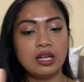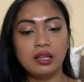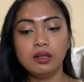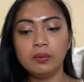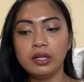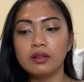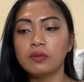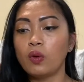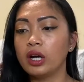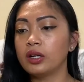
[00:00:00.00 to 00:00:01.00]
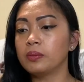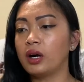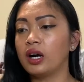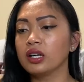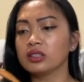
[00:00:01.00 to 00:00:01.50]
a little bit of
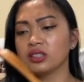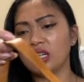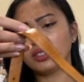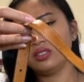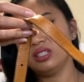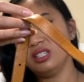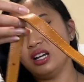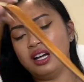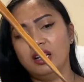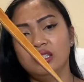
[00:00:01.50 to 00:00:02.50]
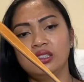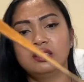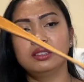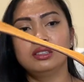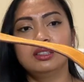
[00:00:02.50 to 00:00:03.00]
watermarks. Actually not.
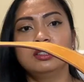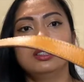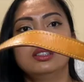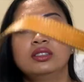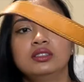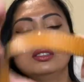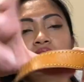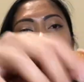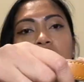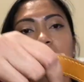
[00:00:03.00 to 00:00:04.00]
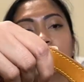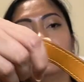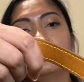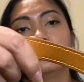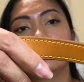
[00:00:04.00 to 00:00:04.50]
So
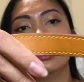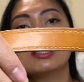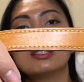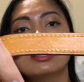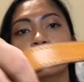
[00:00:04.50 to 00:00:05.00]
that's